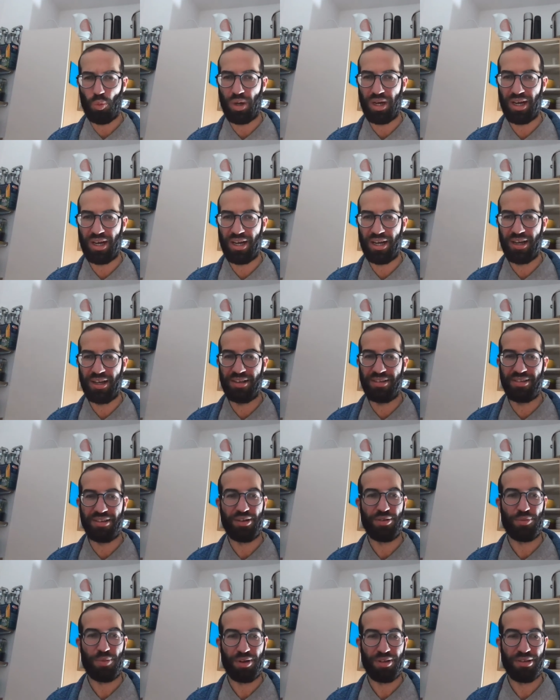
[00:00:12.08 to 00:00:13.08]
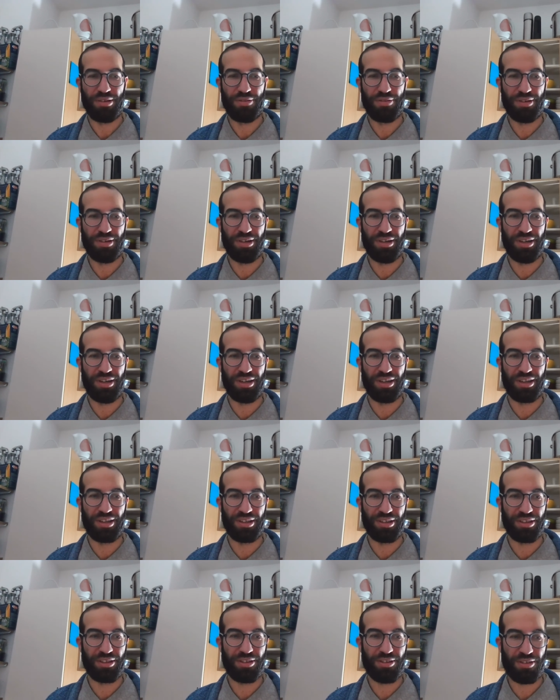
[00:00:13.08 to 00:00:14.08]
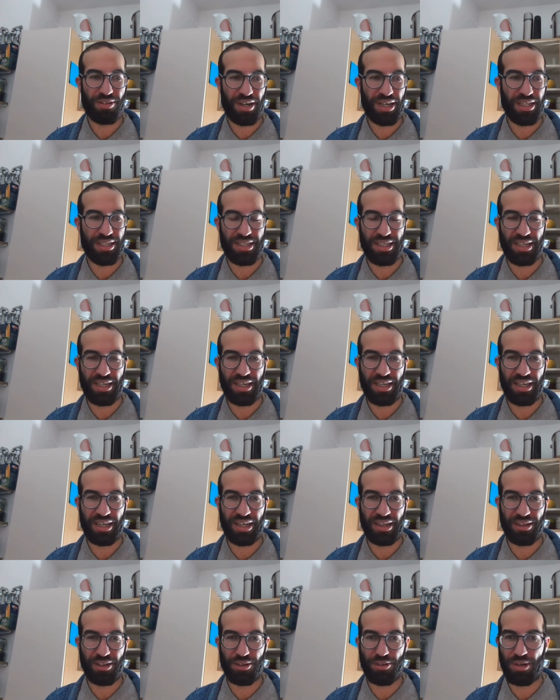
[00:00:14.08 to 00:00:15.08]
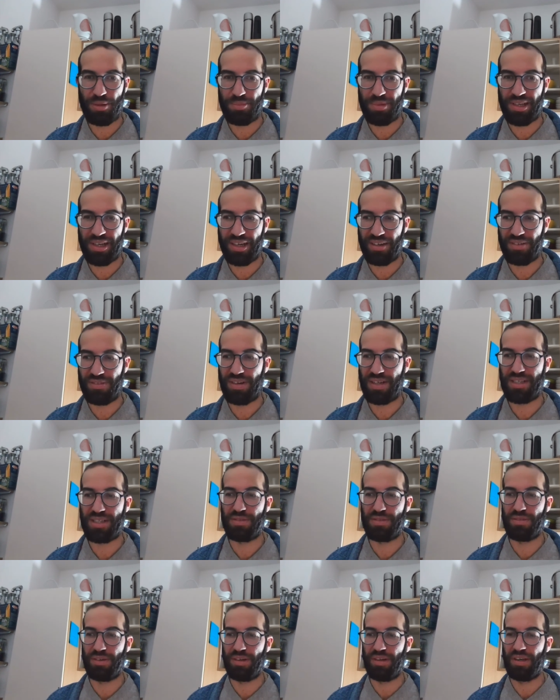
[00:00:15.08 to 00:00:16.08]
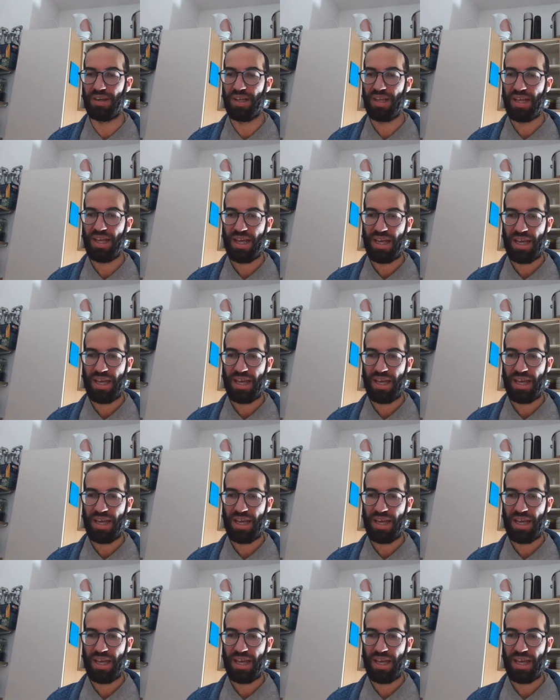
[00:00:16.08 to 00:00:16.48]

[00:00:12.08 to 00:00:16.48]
weird and wonderful and crazy and cryptic festival.